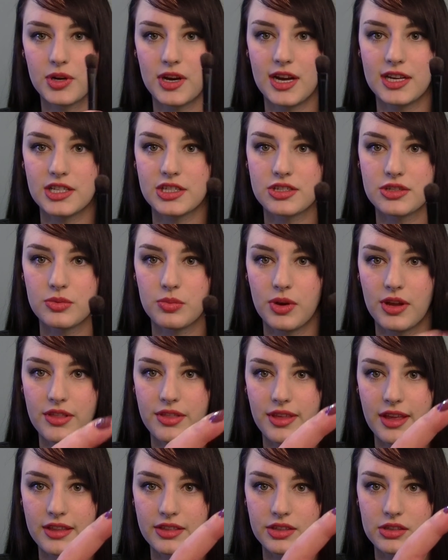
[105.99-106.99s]
brush
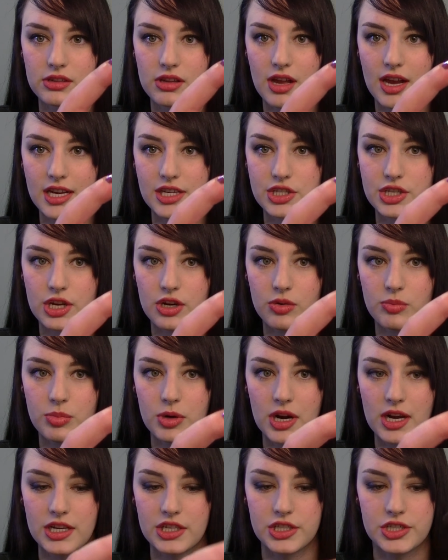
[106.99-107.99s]
with a little eyeshadow
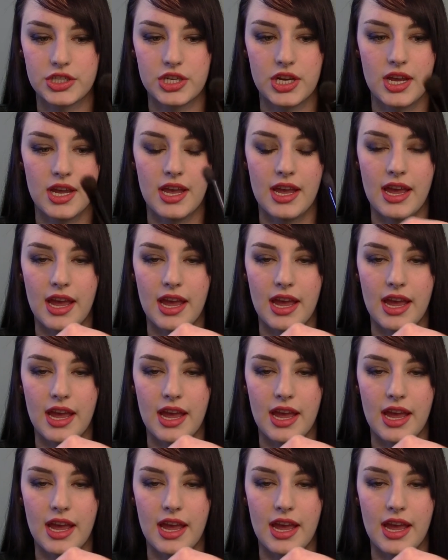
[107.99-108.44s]
brush